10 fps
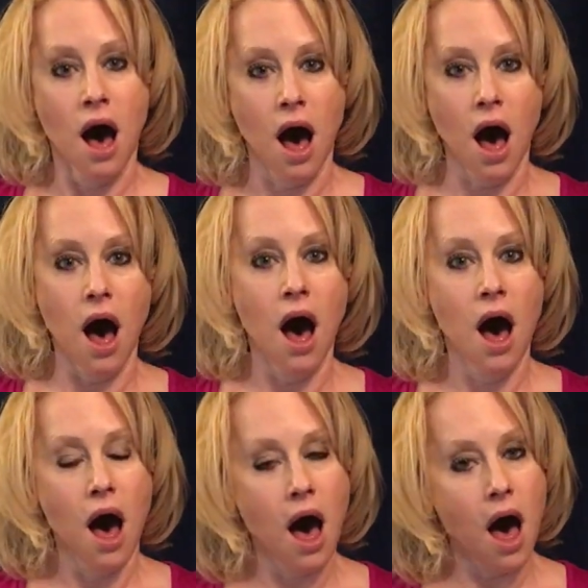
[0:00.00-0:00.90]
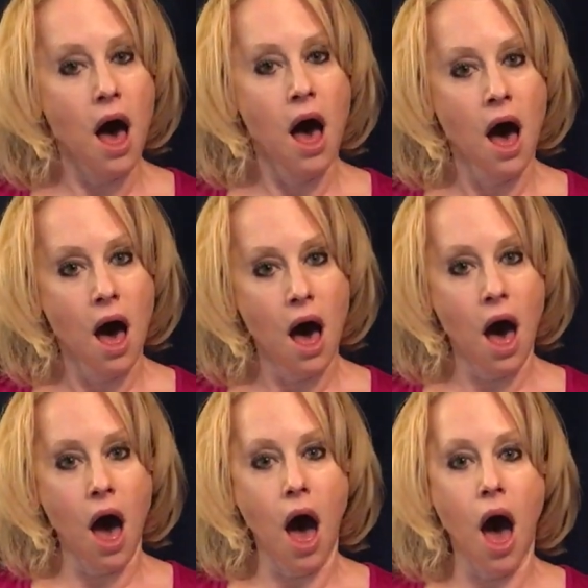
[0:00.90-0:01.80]
Ha, ha,
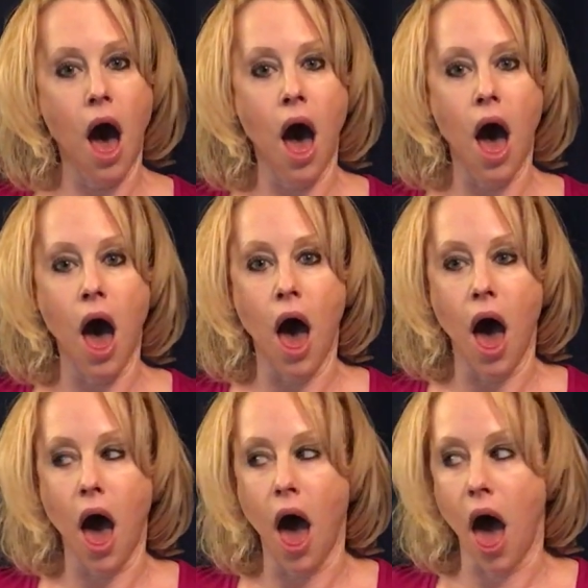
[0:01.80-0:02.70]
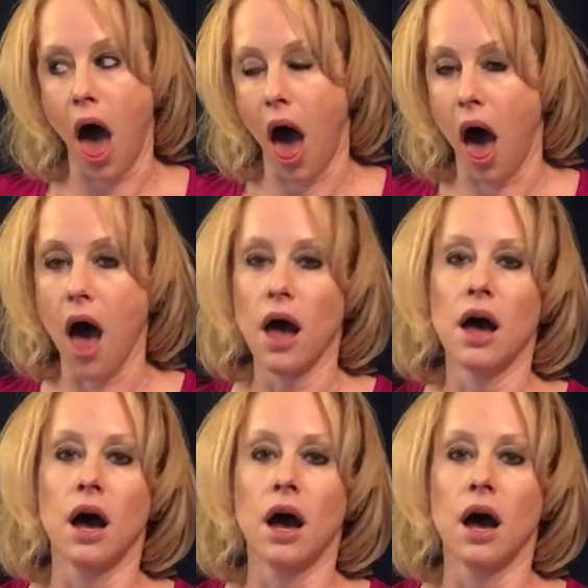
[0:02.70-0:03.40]
ha.